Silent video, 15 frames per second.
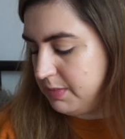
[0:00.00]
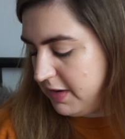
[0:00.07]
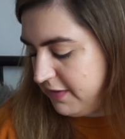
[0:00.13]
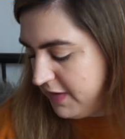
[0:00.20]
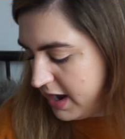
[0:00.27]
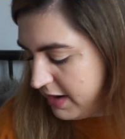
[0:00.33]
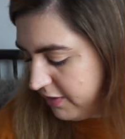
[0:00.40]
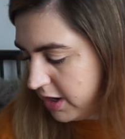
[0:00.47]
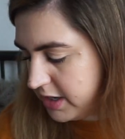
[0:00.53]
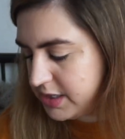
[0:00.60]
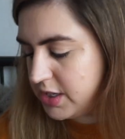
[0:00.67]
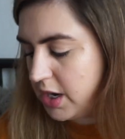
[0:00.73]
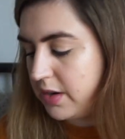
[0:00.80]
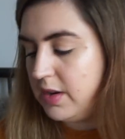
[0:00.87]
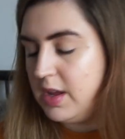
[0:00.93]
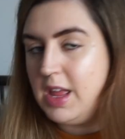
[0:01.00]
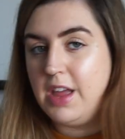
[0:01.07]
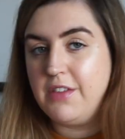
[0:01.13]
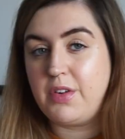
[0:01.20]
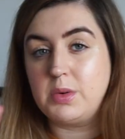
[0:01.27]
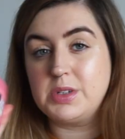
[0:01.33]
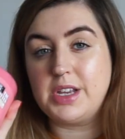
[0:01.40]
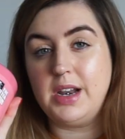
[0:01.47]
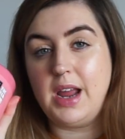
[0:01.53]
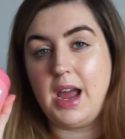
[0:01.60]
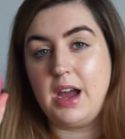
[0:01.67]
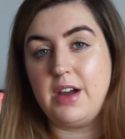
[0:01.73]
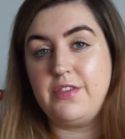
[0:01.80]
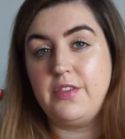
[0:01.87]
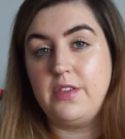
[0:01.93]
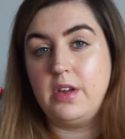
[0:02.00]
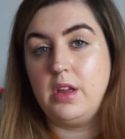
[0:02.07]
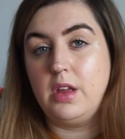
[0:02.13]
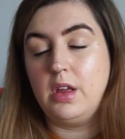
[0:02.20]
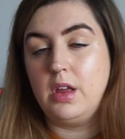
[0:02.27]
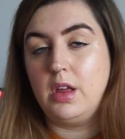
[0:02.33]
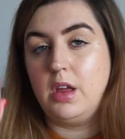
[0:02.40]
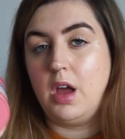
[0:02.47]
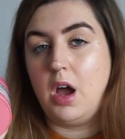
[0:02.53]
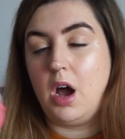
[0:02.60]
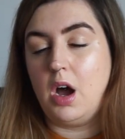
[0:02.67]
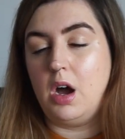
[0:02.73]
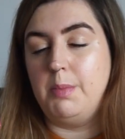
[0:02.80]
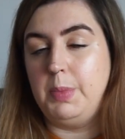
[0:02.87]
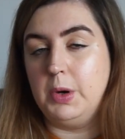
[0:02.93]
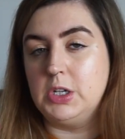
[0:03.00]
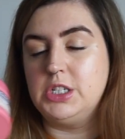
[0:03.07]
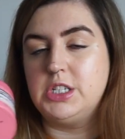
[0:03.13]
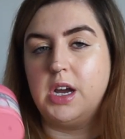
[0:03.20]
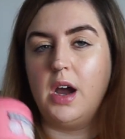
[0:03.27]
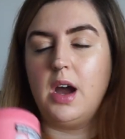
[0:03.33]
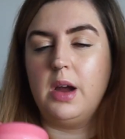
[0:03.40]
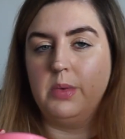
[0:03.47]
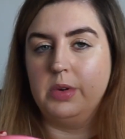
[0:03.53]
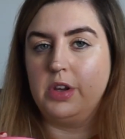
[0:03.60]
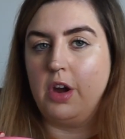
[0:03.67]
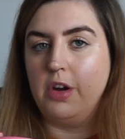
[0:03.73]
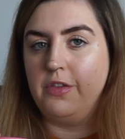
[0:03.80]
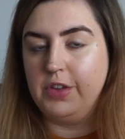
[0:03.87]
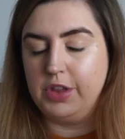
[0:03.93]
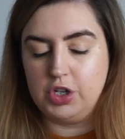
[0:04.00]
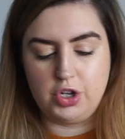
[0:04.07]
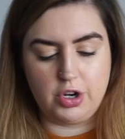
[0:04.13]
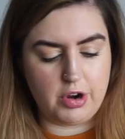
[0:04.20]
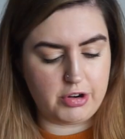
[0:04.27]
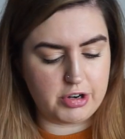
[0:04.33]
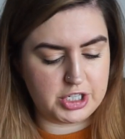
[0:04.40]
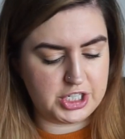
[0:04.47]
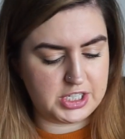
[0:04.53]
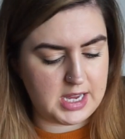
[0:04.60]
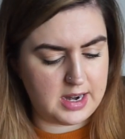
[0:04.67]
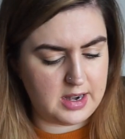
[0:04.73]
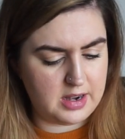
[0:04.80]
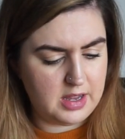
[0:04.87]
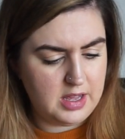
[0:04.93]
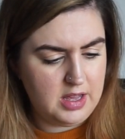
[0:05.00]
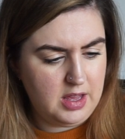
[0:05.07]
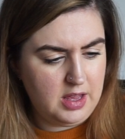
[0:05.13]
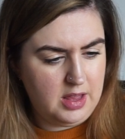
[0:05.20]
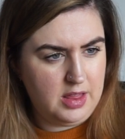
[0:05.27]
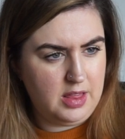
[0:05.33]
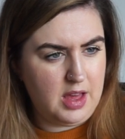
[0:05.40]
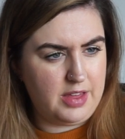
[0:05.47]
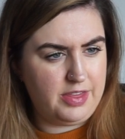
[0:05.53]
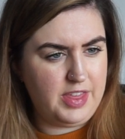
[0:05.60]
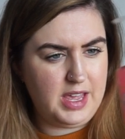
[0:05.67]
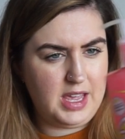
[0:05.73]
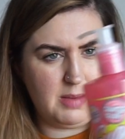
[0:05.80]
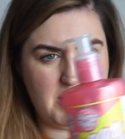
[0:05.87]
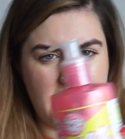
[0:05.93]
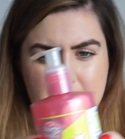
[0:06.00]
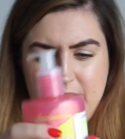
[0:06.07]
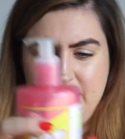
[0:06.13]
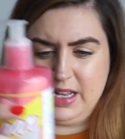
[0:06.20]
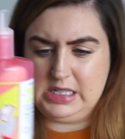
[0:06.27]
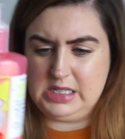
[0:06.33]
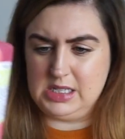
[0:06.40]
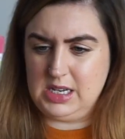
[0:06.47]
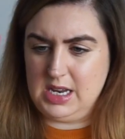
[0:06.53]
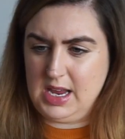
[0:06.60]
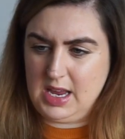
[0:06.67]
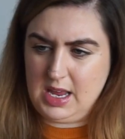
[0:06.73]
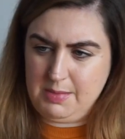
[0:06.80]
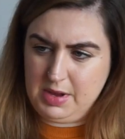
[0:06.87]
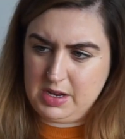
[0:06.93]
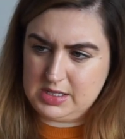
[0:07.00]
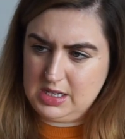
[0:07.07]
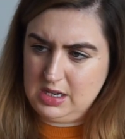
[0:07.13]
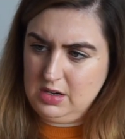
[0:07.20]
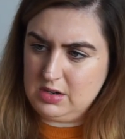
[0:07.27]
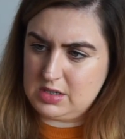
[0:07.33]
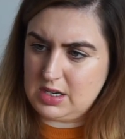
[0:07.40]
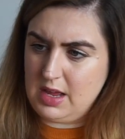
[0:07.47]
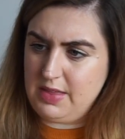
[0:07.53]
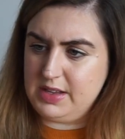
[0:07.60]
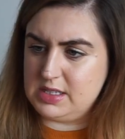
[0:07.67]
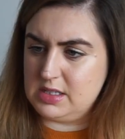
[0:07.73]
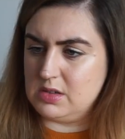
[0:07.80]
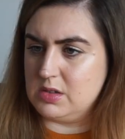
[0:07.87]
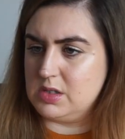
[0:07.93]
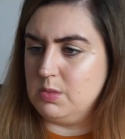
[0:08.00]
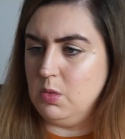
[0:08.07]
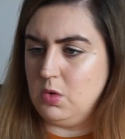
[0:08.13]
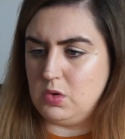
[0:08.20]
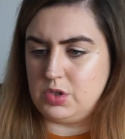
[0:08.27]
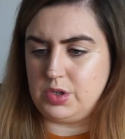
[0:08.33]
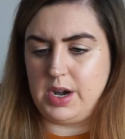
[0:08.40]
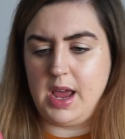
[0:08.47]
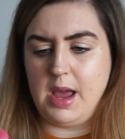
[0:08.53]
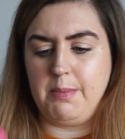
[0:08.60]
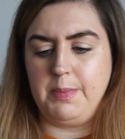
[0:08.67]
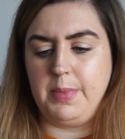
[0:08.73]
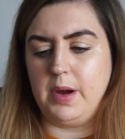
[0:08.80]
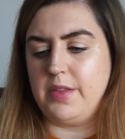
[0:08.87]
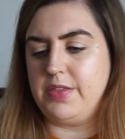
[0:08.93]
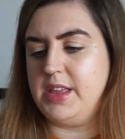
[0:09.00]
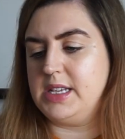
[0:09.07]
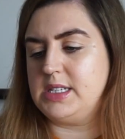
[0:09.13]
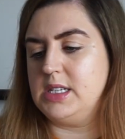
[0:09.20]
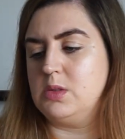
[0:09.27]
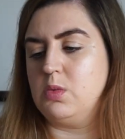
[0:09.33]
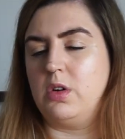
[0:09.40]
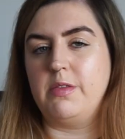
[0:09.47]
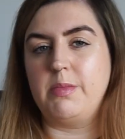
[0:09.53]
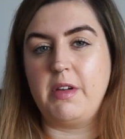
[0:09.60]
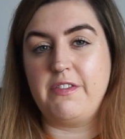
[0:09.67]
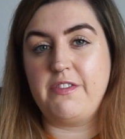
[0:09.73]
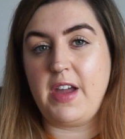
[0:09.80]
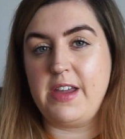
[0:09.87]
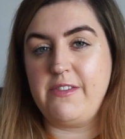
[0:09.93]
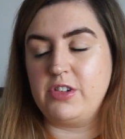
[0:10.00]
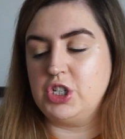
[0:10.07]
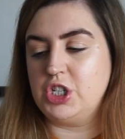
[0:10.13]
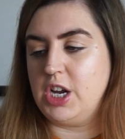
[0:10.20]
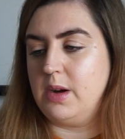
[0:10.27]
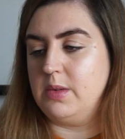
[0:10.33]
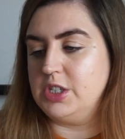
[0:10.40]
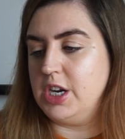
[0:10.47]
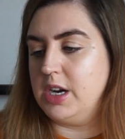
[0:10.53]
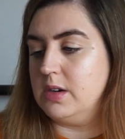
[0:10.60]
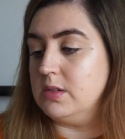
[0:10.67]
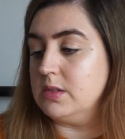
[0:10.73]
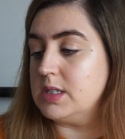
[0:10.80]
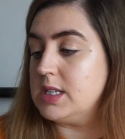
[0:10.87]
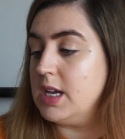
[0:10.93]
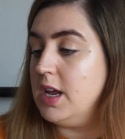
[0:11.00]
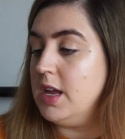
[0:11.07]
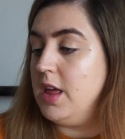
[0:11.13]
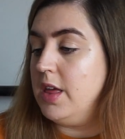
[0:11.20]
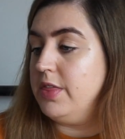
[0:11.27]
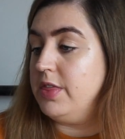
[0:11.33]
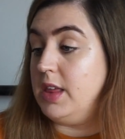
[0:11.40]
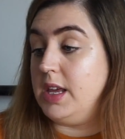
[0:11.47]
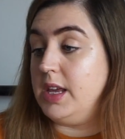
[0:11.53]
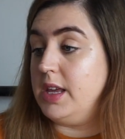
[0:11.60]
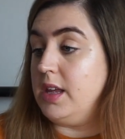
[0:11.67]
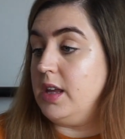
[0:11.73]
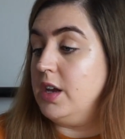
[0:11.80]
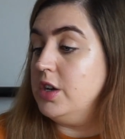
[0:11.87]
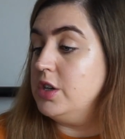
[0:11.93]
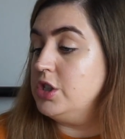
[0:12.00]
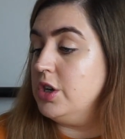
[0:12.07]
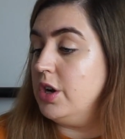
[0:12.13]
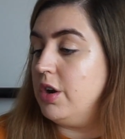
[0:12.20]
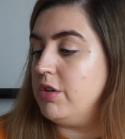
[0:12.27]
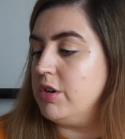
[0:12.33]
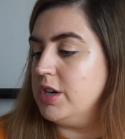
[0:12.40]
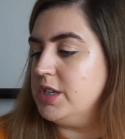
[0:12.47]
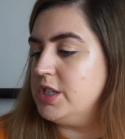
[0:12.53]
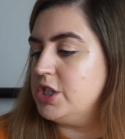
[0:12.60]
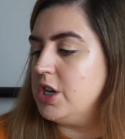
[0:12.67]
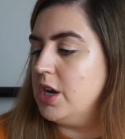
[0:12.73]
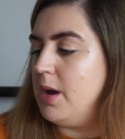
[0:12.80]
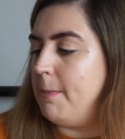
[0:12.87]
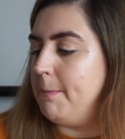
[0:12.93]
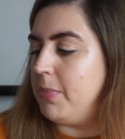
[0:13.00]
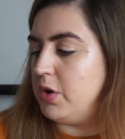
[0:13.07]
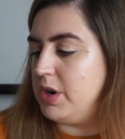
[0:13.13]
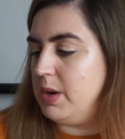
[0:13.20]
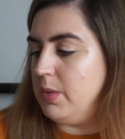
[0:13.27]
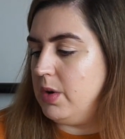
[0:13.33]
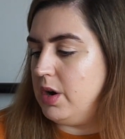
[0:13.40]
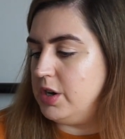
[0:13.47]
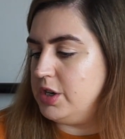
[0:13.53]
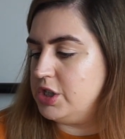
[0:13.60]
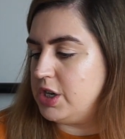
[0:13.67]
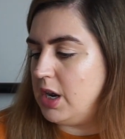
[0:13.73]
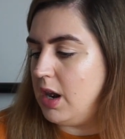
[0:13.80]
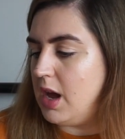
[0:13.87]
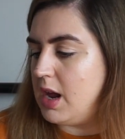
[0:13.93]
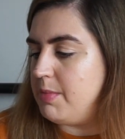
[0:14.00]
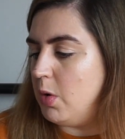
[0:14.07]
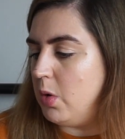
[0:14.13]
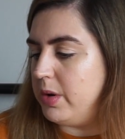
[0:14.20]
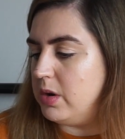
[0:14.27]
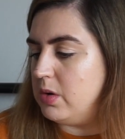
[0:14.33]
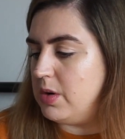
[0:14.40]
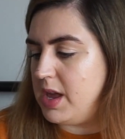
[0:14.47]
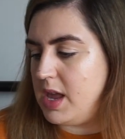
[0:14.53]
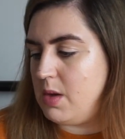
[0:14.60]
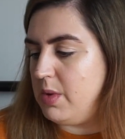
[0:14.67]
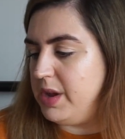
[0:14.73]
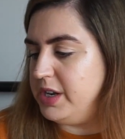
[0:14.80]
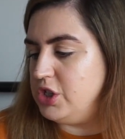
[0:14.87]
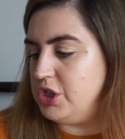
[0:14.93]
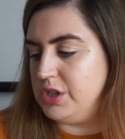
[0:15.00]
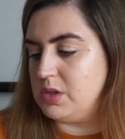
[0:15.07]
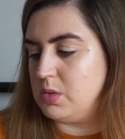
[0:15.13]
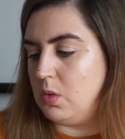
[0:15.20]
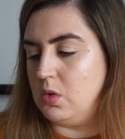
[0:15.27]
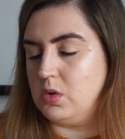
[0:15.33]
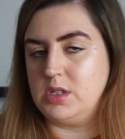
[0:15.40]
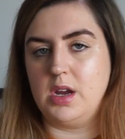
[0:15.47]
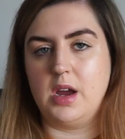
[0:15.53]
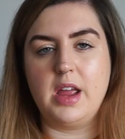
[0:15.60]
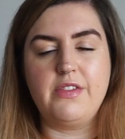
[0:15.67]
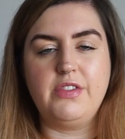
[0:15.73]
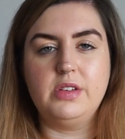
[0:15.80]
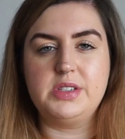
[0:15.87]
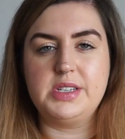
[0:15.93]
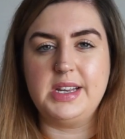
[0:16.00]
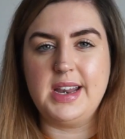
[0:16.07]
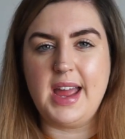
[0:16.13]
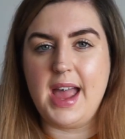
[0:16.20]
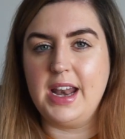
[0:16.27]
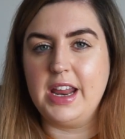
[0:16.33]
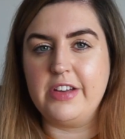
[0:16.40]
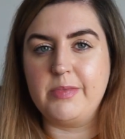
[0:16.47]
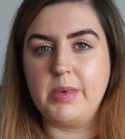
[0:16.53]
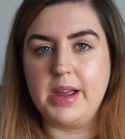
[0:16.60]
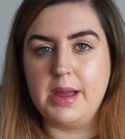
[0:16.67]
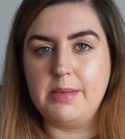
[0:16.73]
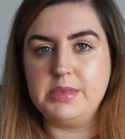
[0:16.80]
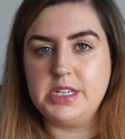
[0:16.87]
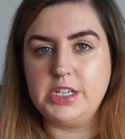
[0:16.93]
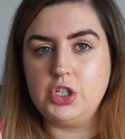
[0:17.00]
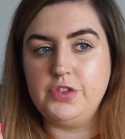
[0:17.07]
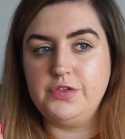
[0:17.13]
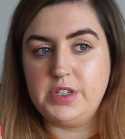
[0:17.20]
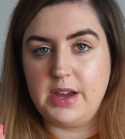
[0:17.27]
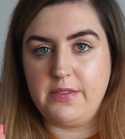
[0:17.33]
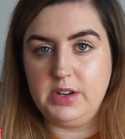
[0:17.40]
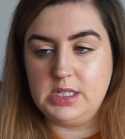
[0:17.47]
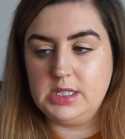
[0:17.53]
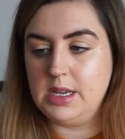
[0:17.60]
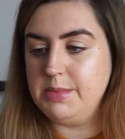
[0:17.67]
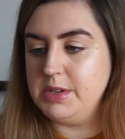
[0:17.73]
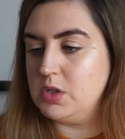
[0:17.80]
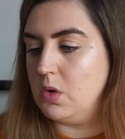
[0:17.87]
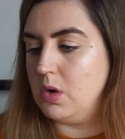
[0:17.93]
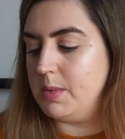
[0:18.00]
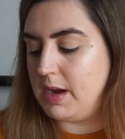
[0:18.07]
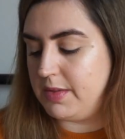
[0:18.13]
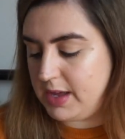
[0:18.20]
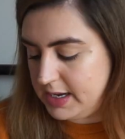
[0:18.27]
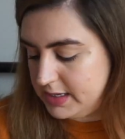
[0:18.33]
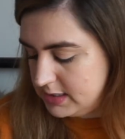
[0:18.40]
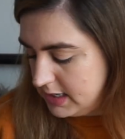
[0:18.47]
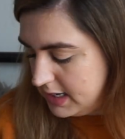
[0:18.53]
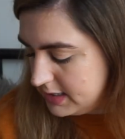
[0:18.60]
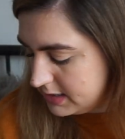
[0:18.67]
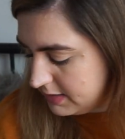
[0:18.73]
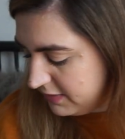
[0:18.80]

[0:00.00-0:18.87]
favourite. So if I was going to have a butter, I would go for the Sugar Crush scent. I think it might be this that's leaking because it looks like this has got some water in it, but this is one of my favourite shower gels. The Sugar Crush body wash, lime oil, kiwi, juice water. If you've seen any of my empties, you've definitely seen me talk about this. It's a